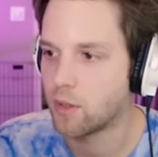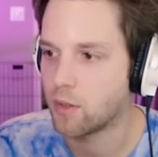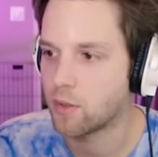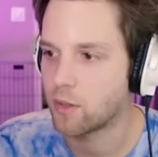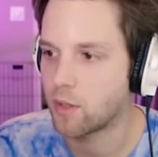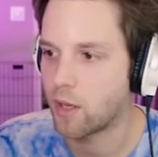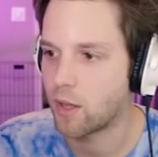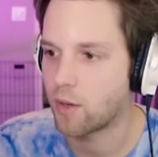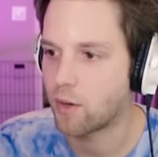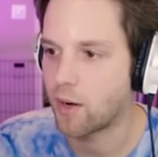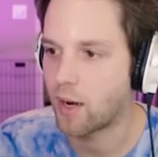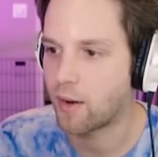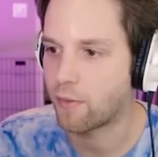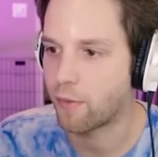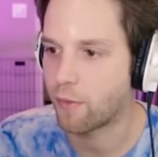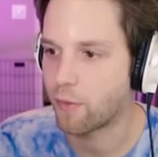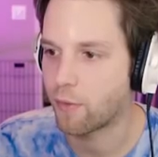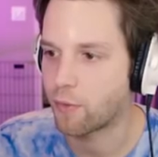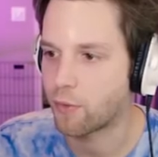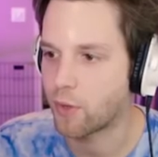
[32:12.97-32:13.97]
There's another
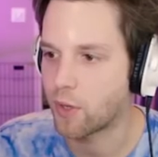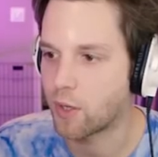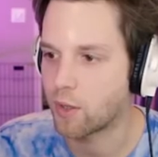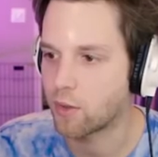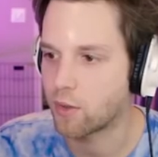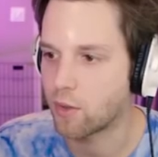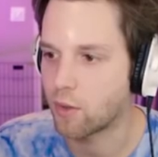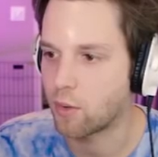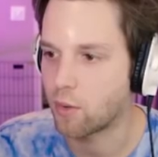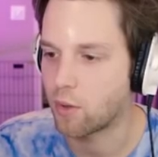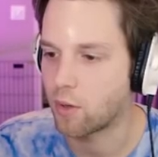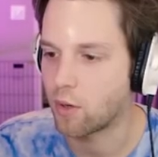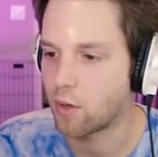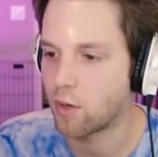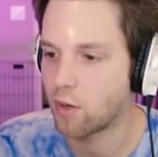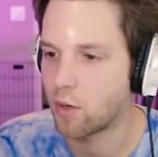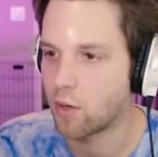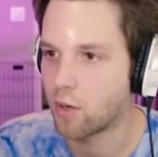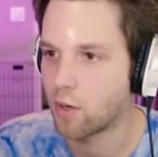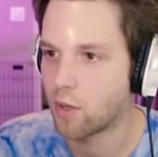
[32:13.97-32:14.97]
half of a freaking soul
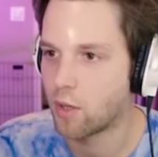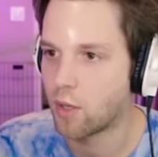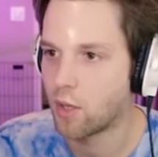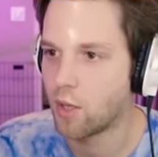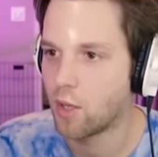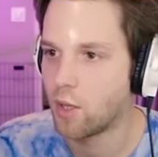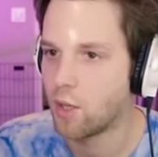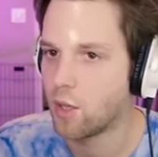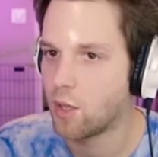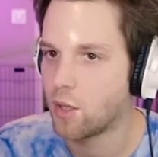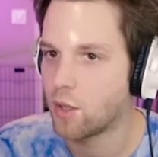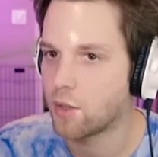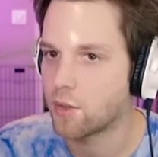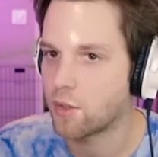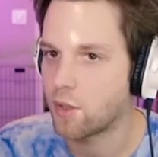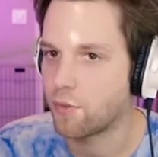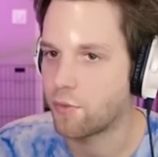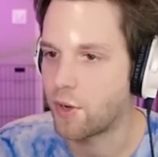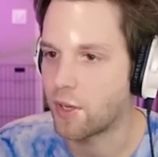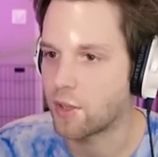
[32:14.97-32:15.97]
heart.
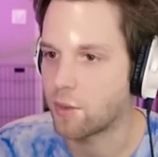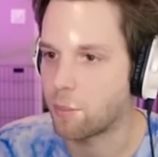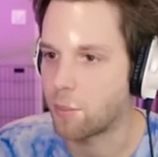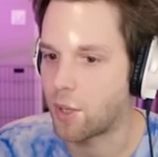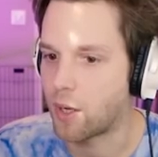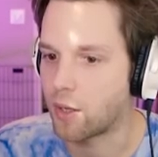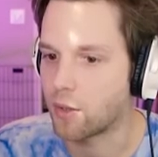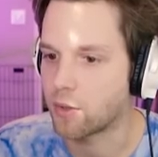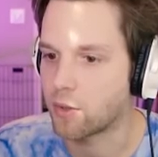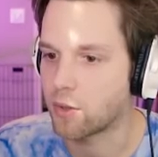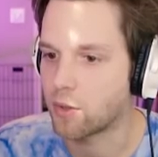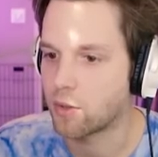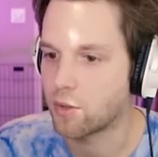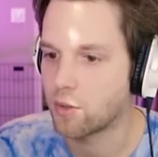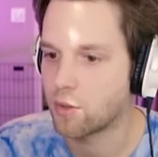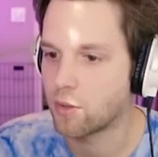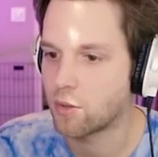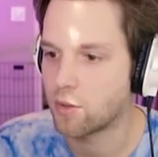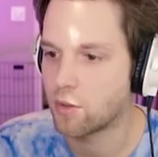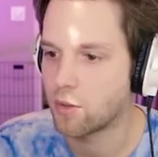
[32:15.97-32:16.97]
Let's go fight the boss.
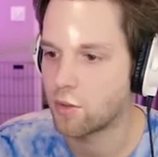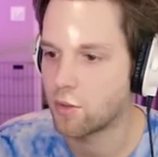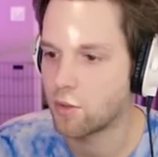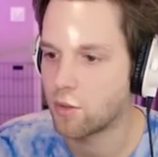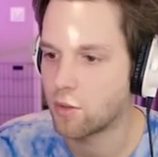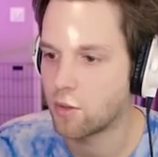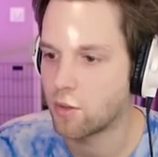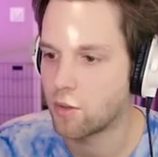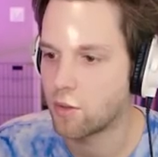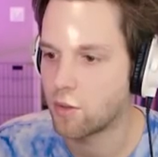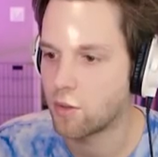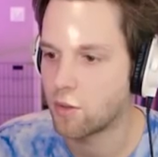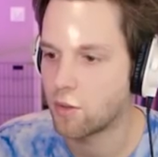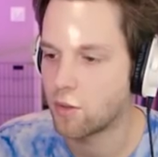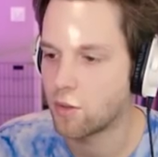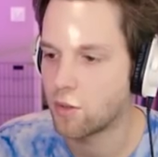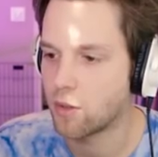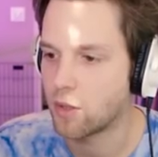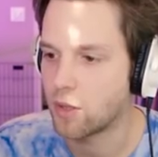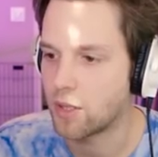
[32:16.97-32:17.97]

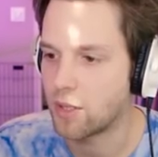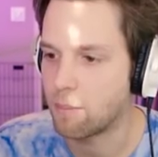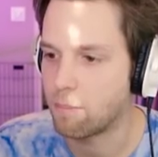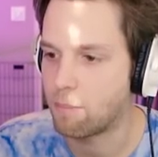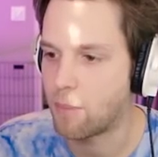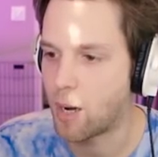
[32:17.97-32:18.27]
The